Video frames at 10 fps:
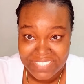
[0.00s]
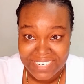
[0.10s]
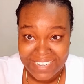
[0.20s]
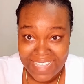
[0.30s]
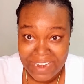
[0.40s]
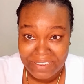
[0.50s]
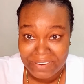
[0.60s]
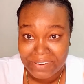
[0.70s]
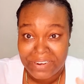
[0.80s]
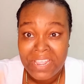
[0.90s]
canal
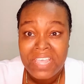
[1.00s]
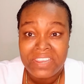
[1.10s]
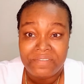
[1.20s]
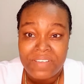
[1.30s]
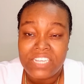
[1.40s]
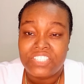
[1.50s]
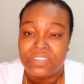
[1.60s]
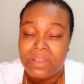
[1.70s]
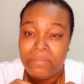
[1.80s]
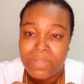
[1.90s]
or the
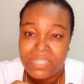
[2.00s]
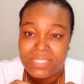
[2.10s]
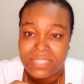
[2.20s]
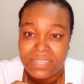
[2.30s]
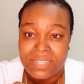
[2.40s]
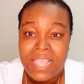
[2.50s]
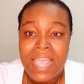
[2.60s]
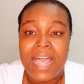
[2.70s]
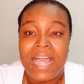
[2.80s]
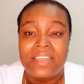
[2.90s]
vaginal muscle,
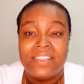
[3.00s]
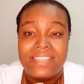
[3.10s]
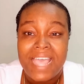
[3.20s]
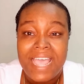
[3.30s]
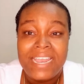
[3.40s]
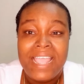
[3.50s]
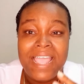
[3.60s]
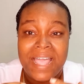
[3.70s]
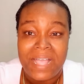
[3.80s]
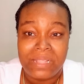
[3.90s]
and that
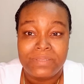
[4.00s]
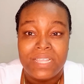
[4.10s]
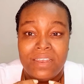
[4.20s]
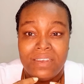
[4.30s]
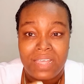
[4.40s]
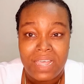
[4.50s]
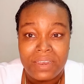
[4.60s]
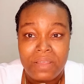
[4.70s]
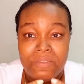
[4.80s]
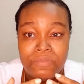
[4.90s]
helps a lot
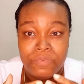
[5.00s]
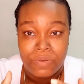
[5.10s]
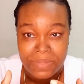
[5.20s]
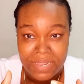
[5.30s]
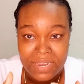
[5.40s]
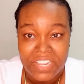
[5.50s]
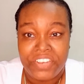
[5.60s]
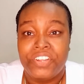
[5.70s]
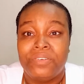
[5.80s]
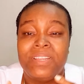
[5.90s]
of women in
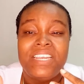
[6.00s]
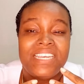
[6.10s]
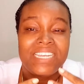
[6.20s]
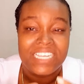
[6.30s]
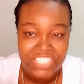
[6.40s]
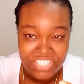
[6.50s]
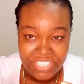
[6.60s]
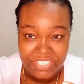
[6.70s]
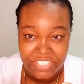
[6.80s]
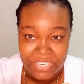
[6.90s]
their
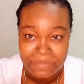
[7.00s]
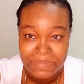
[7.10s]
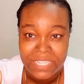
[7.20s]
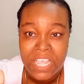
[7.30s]
relationships.